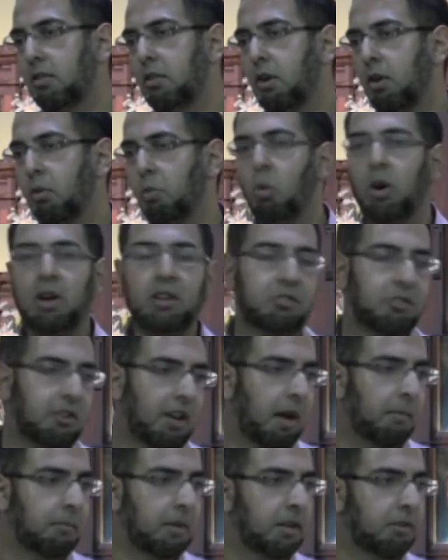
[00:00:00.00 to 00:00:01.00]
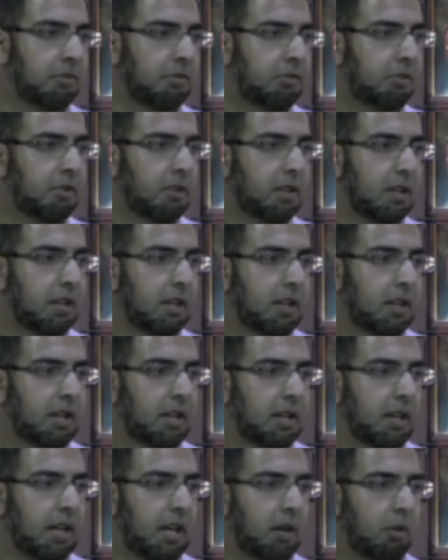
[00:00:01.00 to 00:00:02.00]
on what Islam is
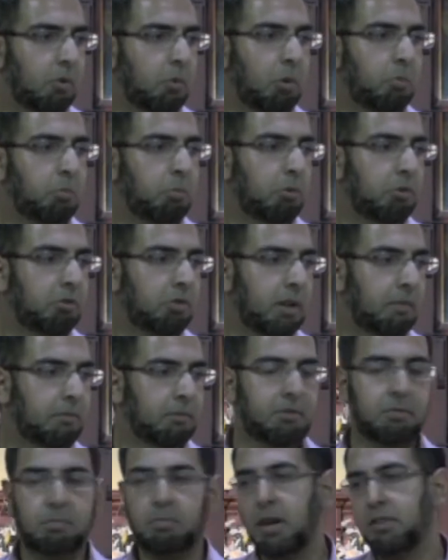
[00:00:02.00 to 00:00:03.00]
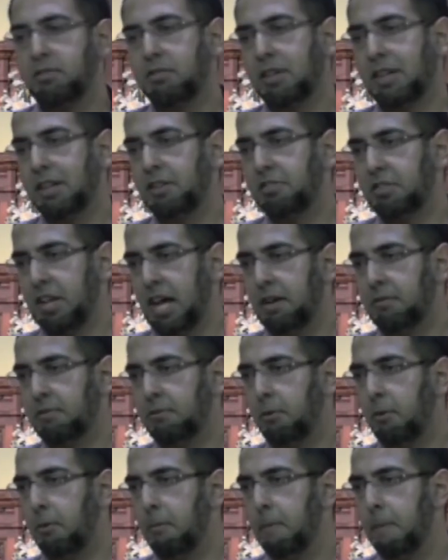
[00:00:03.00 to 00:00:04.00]
and on what Muslims basically stand
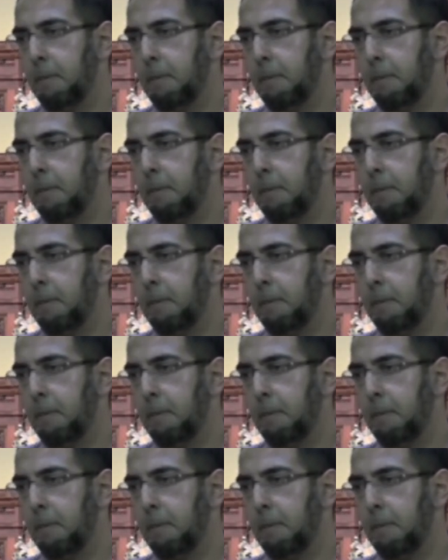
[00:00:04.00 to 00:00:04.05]
for.